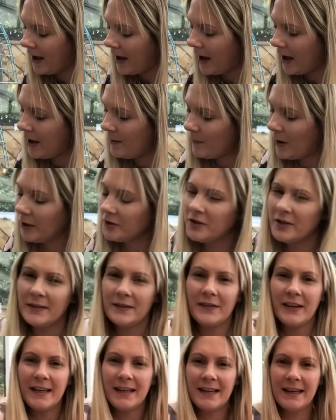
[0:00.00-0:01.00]
I
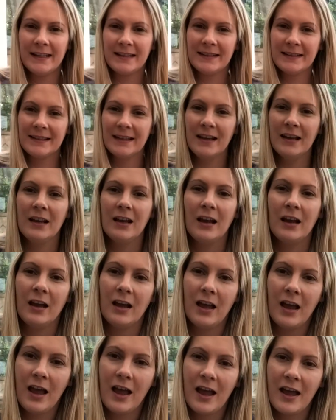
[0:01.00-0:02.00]
just think it's
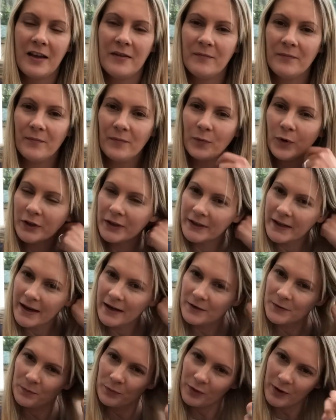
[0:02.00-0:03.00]
one of
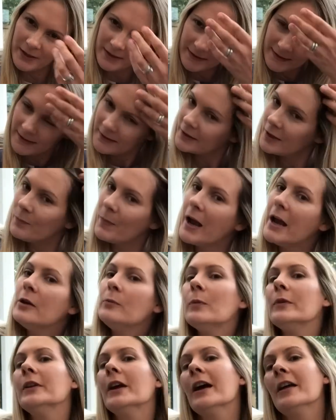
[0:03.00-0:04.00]
those prints at the
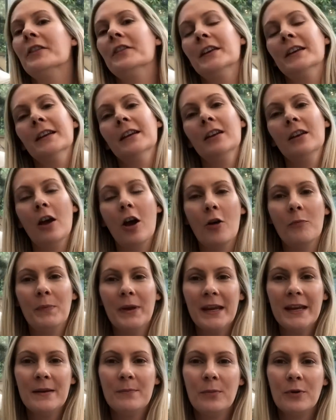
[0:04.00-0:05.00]
moment. I think a lot of
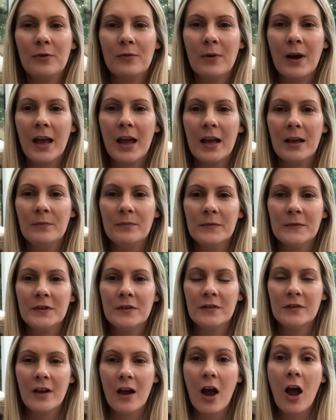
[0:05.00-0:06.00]
people
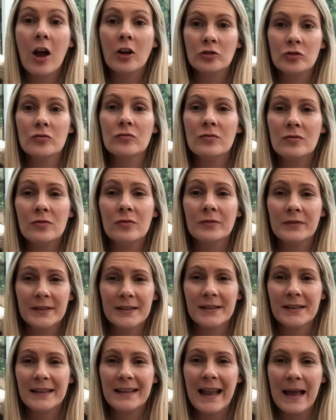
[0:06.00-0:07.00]
are drawn
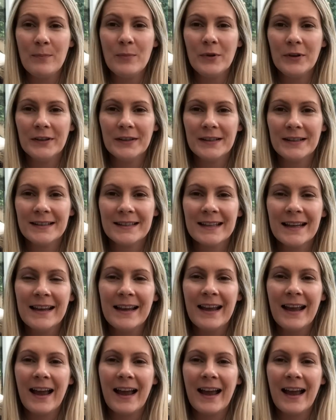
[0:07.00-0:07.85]
to lemons.